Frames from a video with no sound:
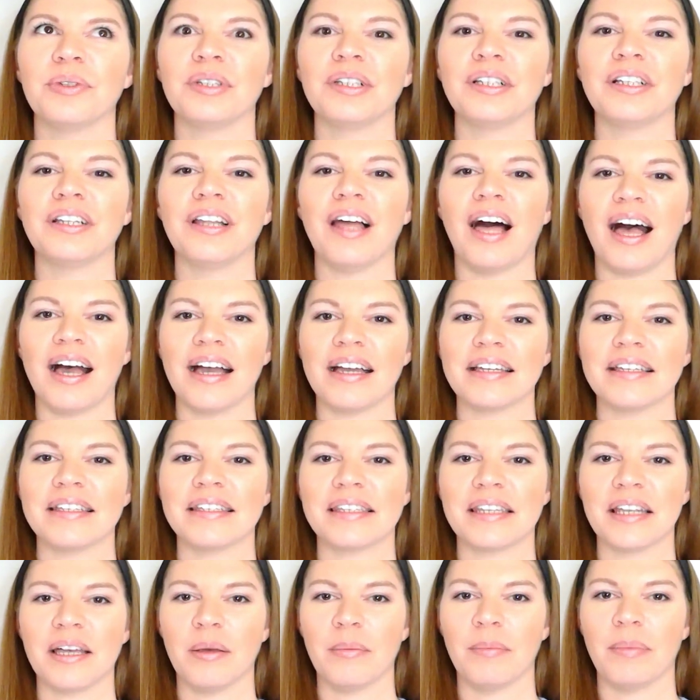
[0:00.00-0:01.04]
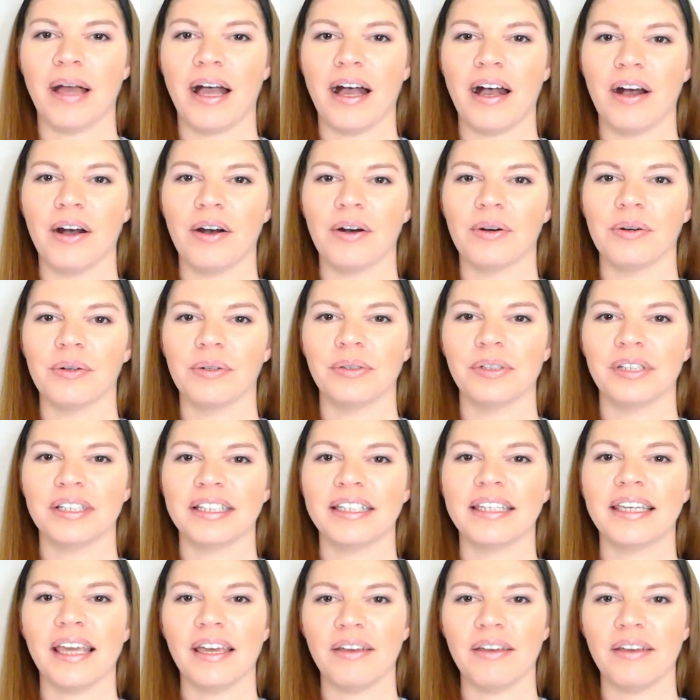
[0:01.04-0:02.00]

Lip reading: lies about